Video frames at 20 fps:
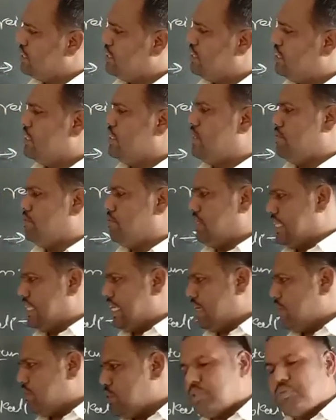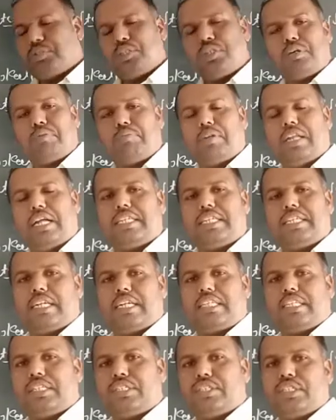by the absorption of light
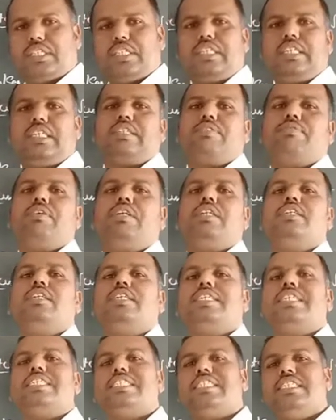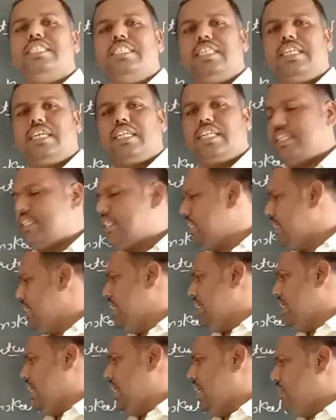radiation, it will disintegrate
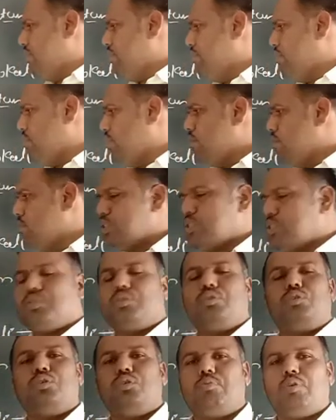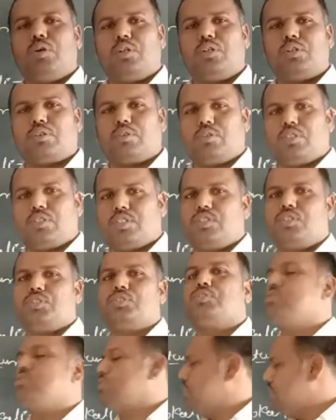and forms two molecules. So
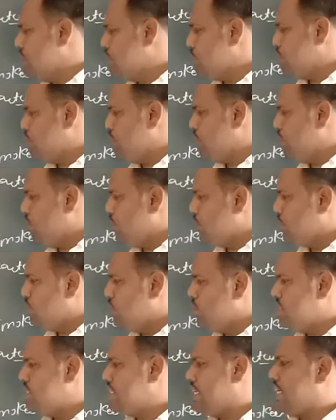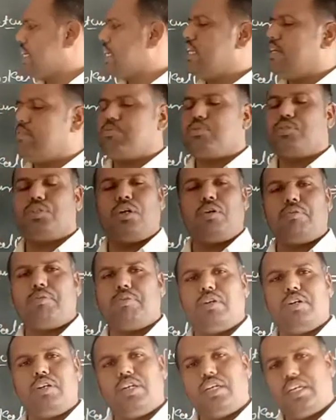these two molecules again absorb
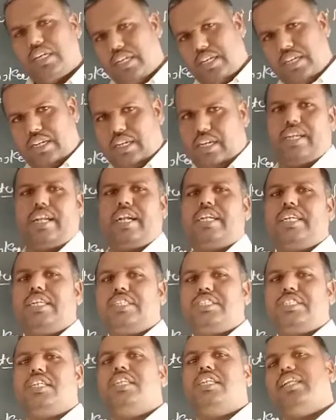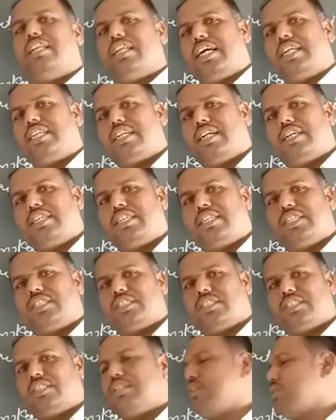a radiation, light radiation,
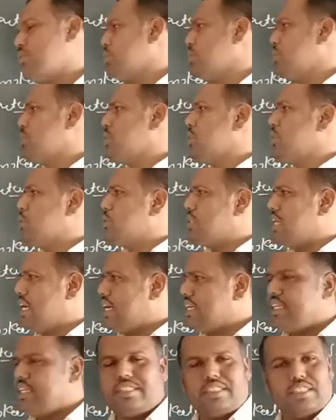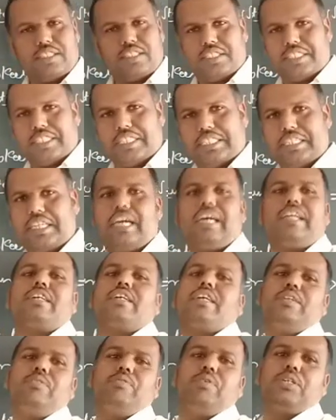goes into the higher energy state and
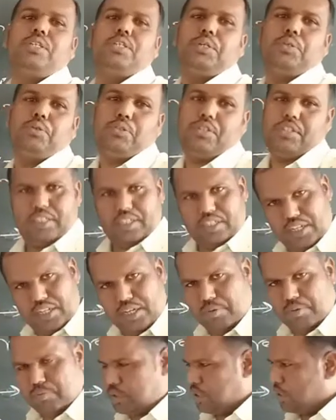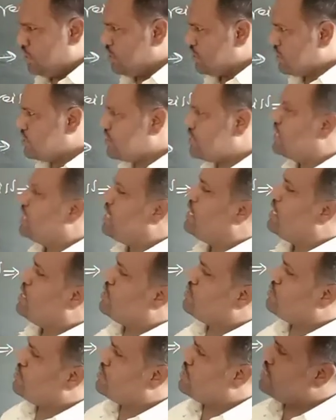convert into the products. So
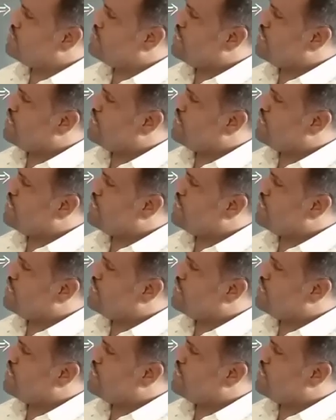these are